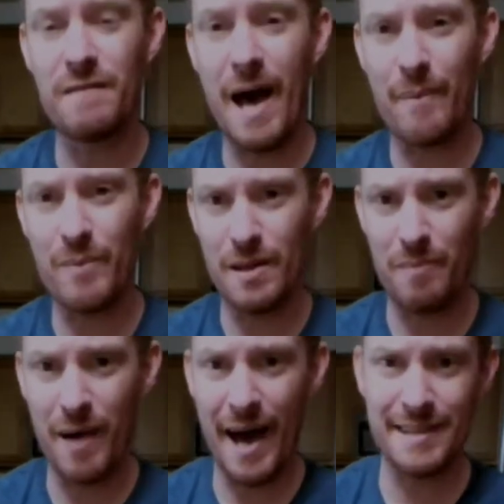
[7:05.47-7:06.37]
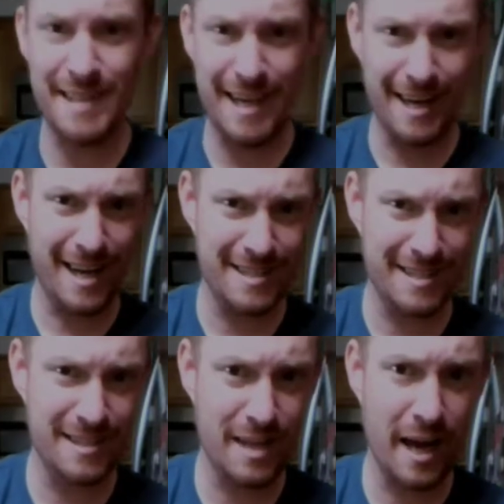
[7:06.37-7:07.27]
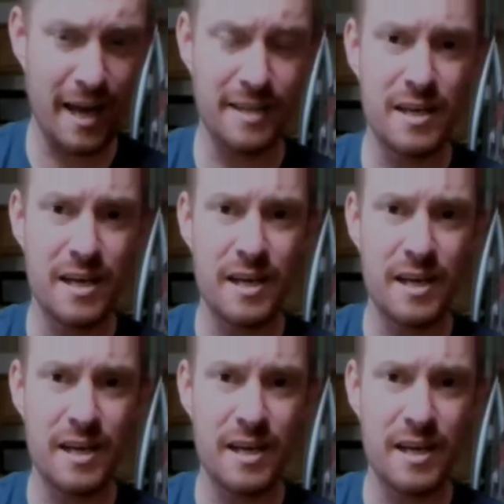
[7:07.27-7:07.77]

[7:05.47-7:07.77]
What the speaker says: happened in the past, analyzing science.